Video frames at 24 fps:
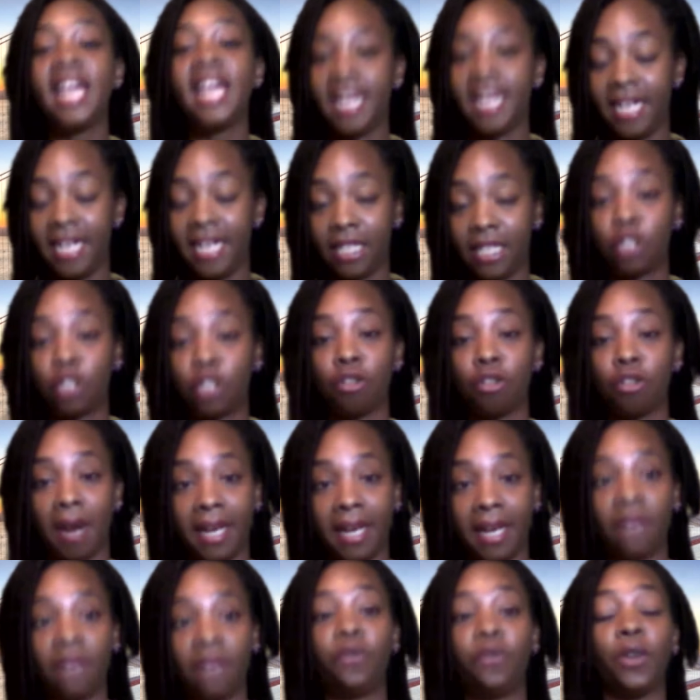in this
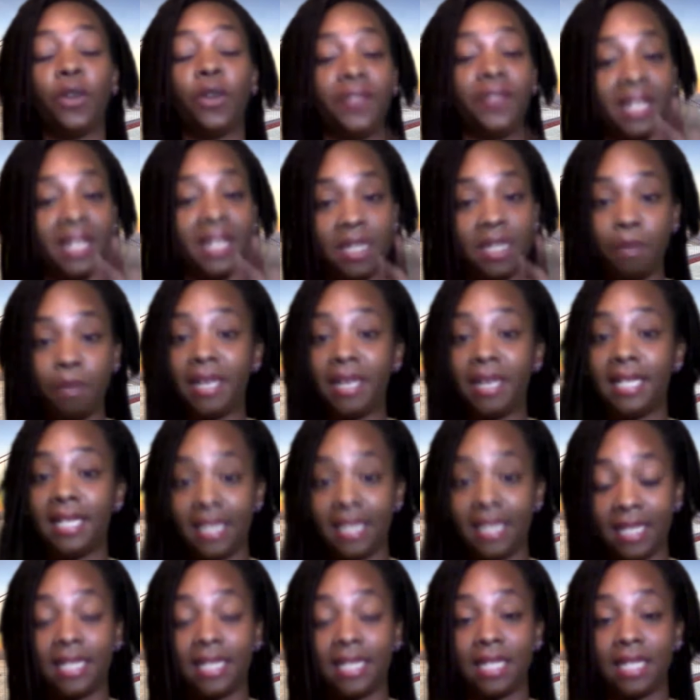training for this
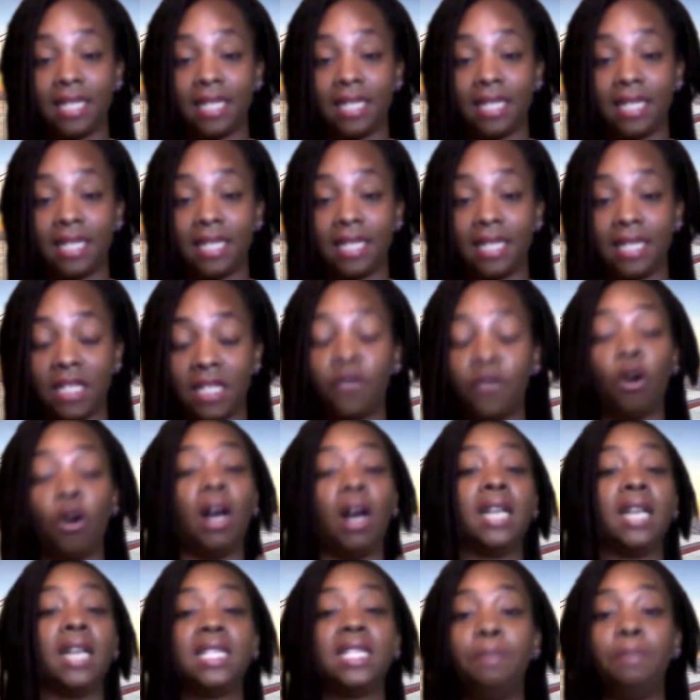business. It's
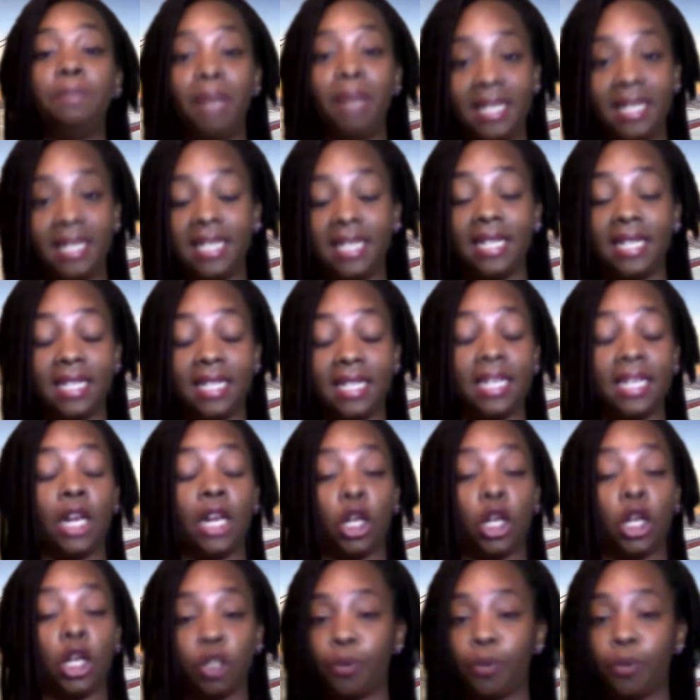for us business and
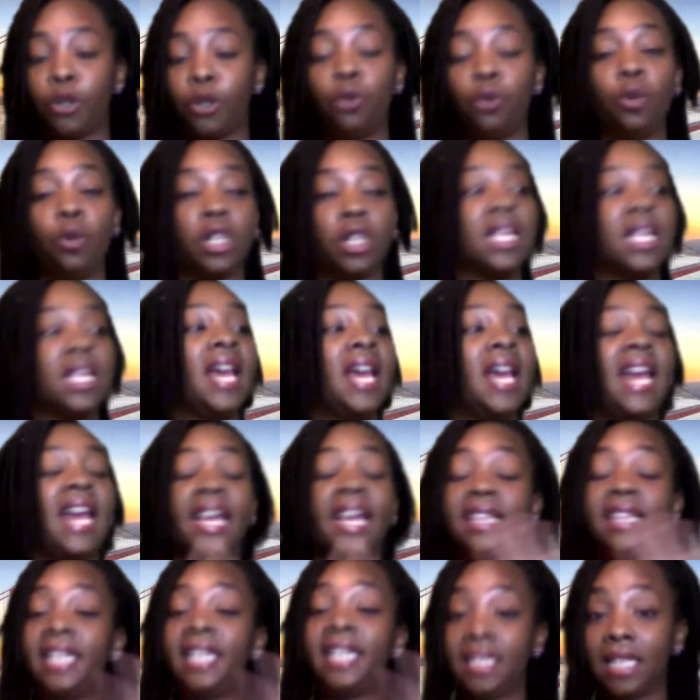entrepreneurs and
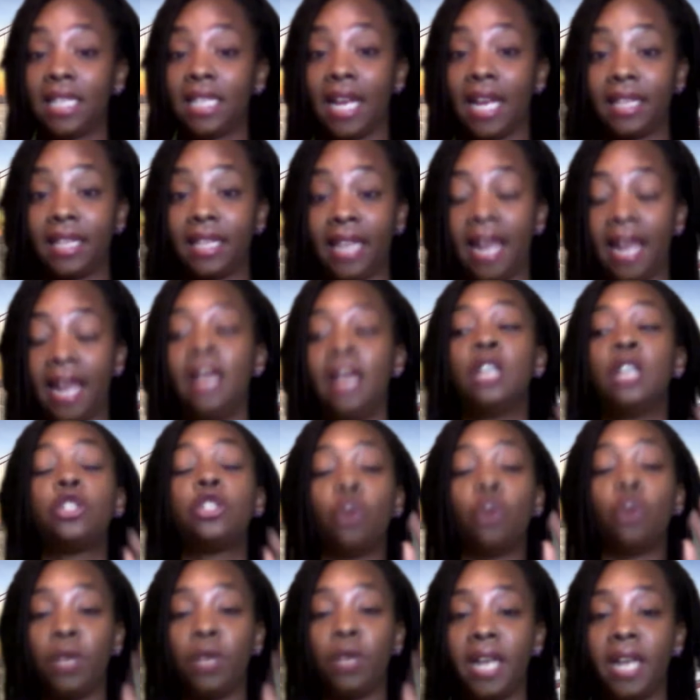things like that.
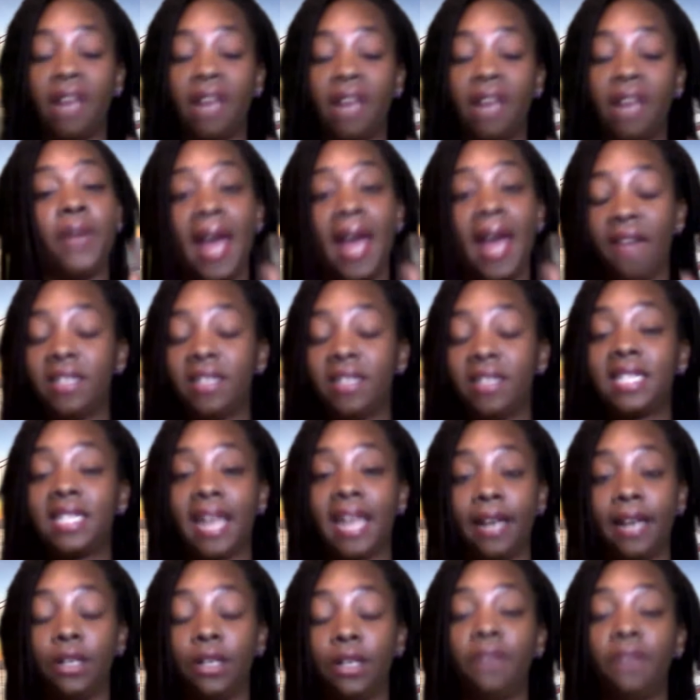So yeah, if you haven't
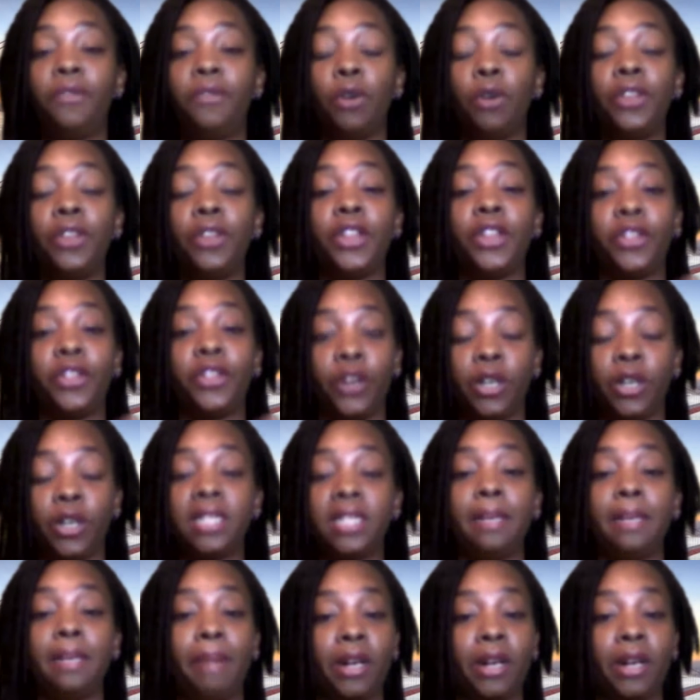signed up for the
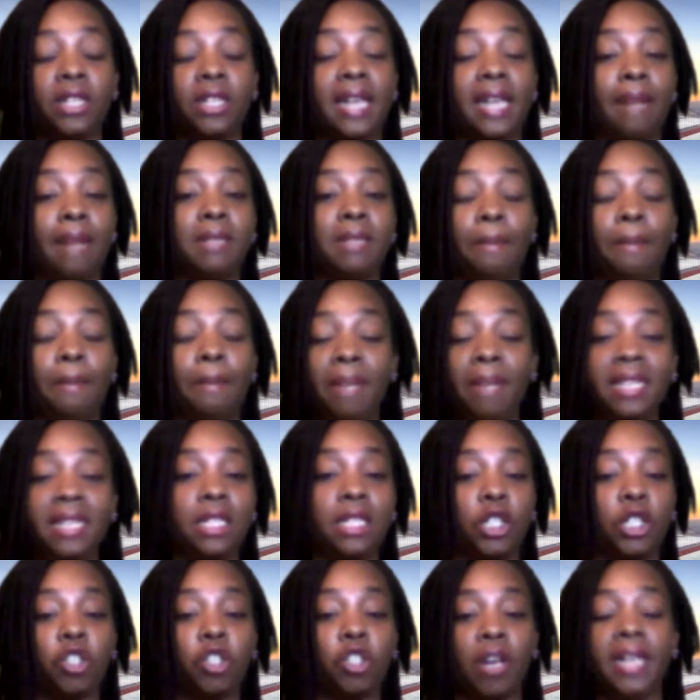Thursday Better Times in
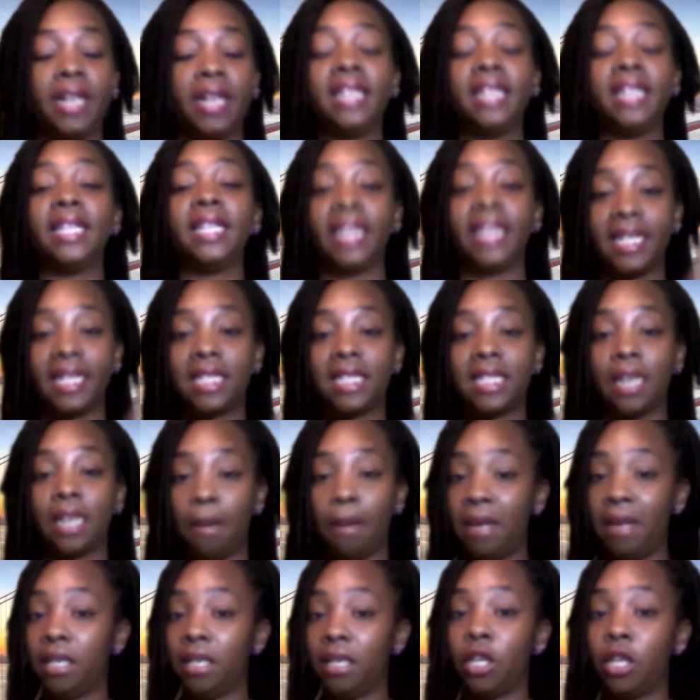Business training, the link's going
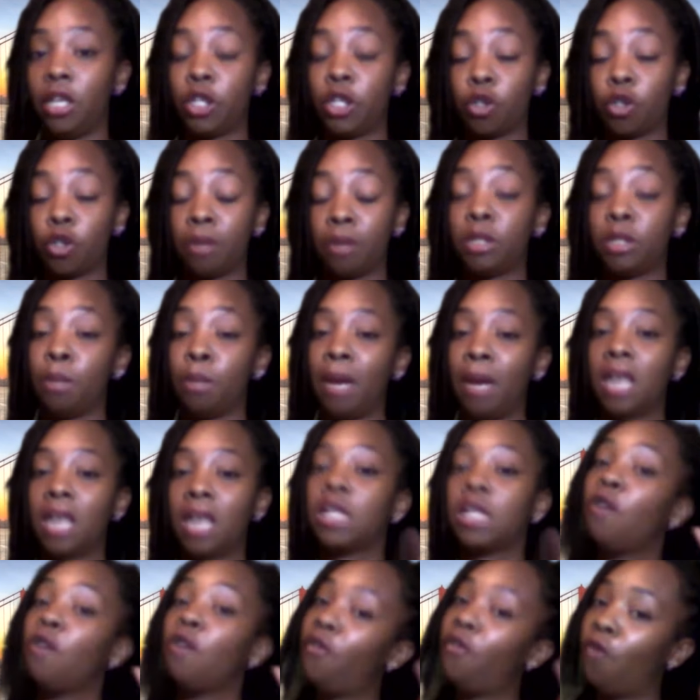to be in the description
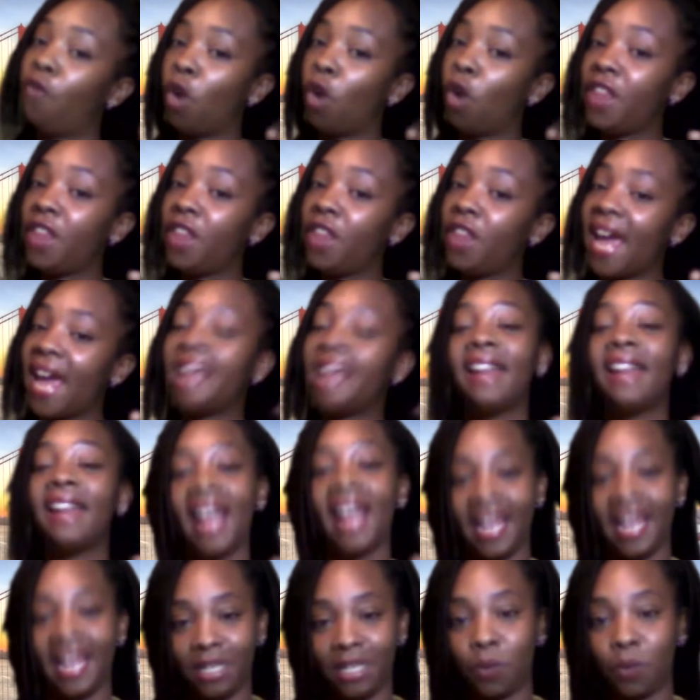box for that
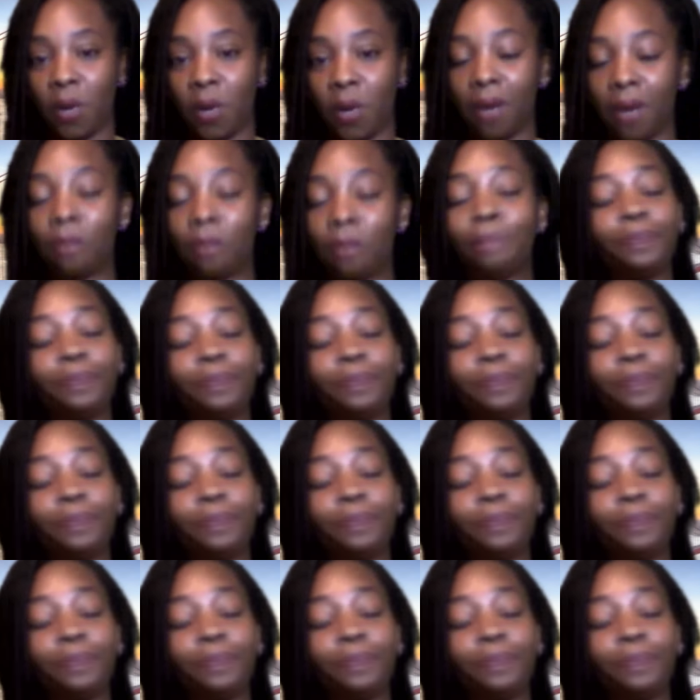as well.